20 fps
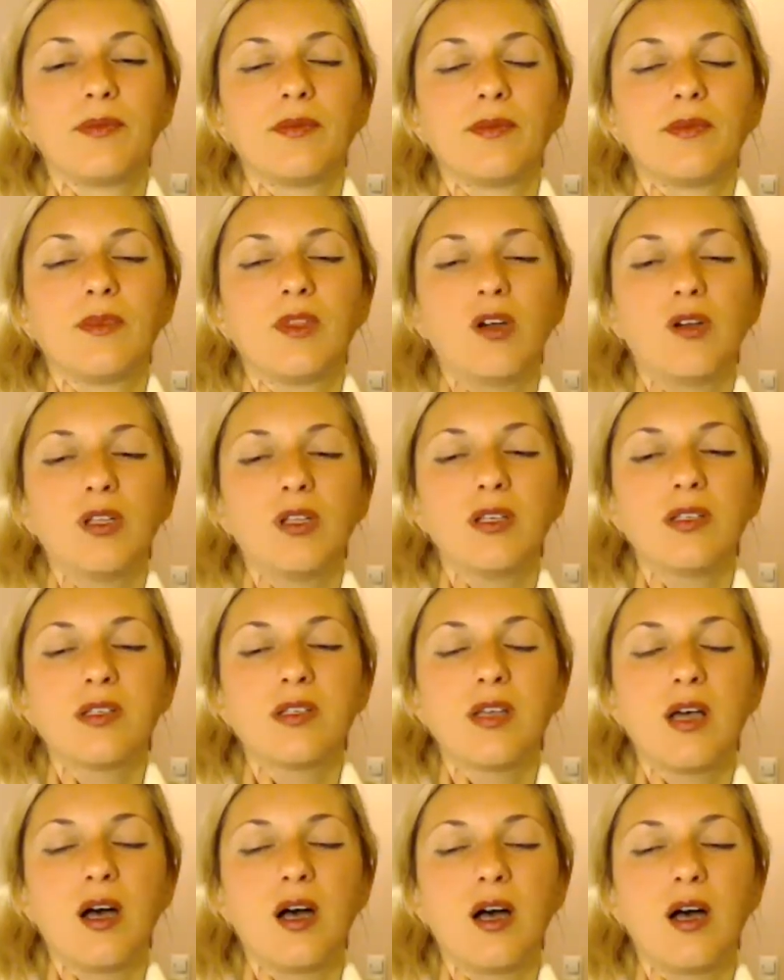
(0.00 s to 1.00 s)
Notice
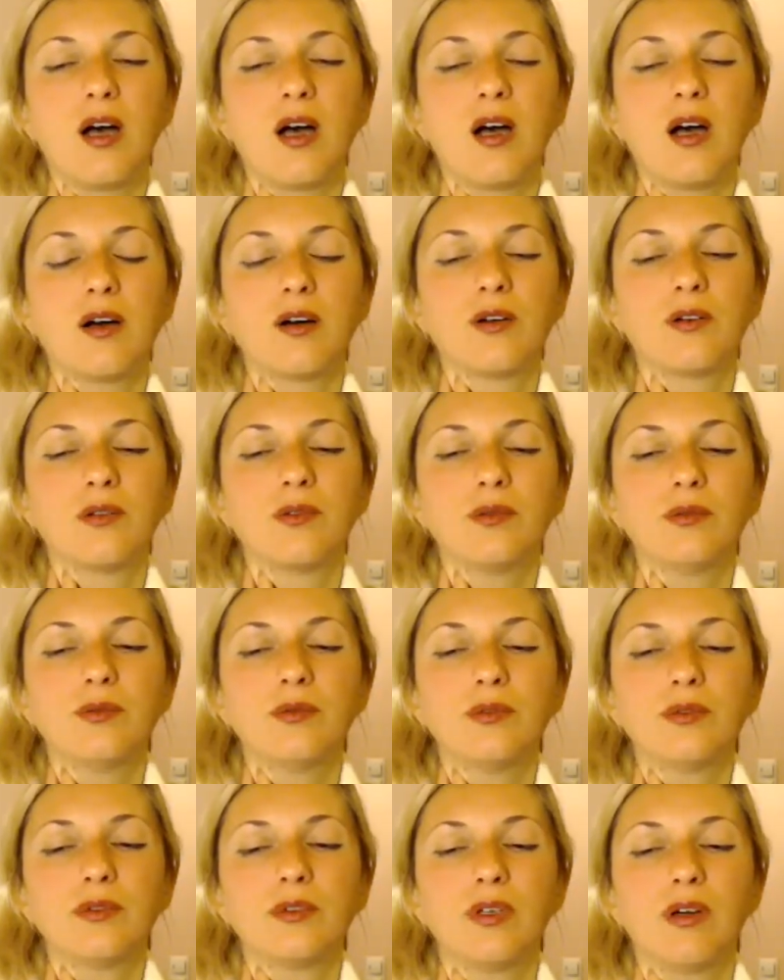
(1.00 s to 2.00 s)
how
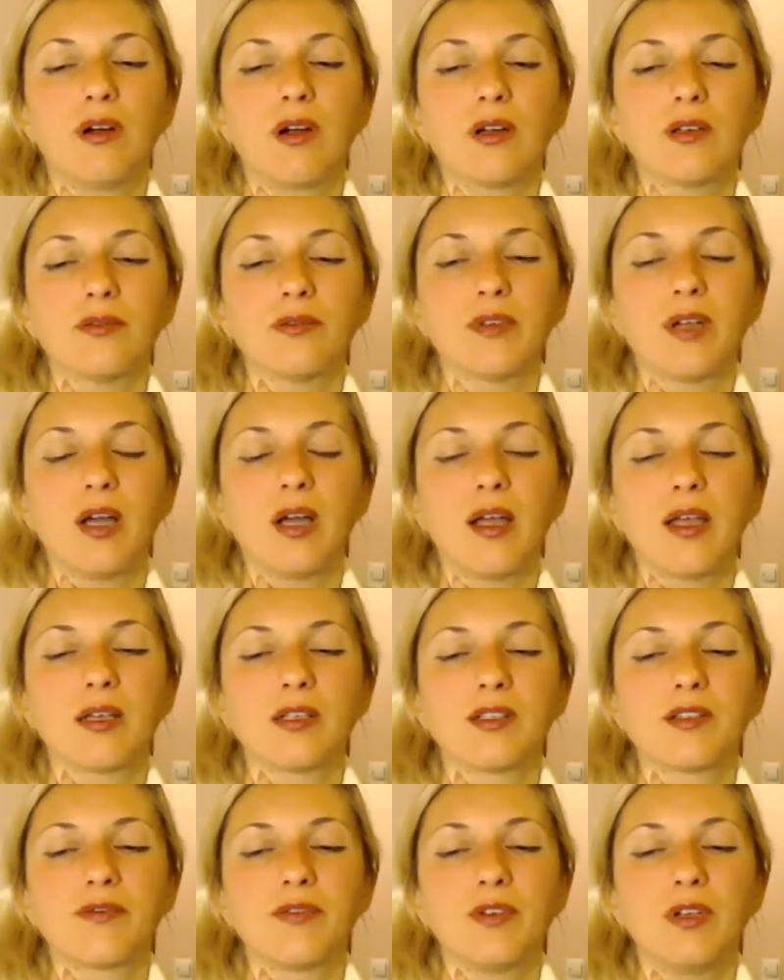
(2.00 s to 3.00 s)
the heart of Gaia
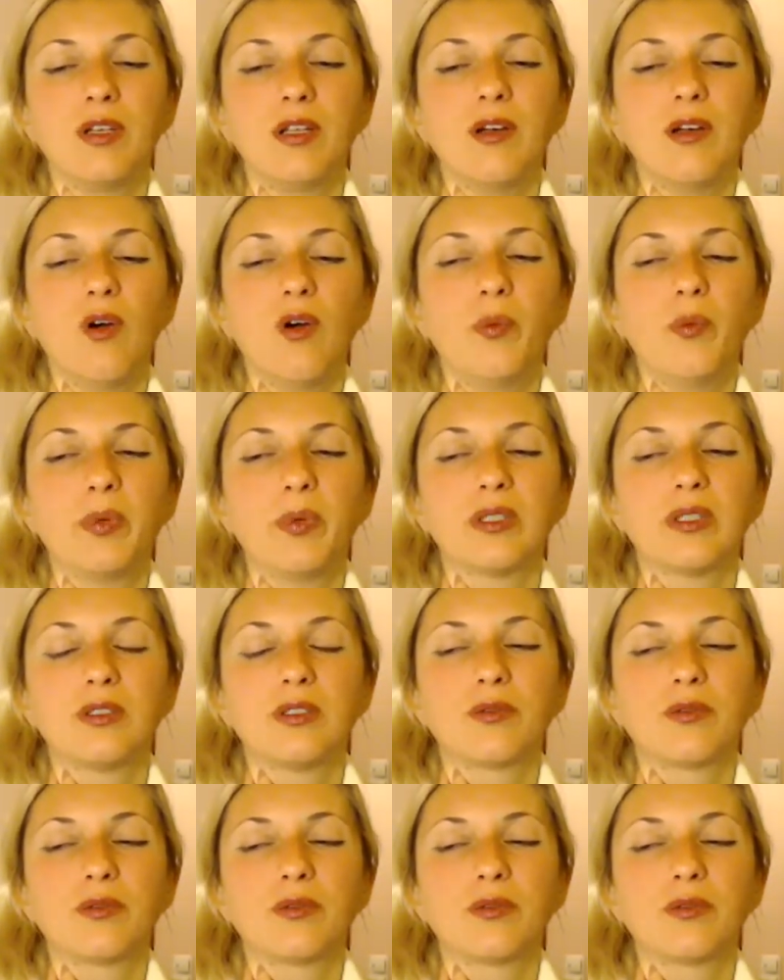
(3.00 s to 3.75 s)
is fully open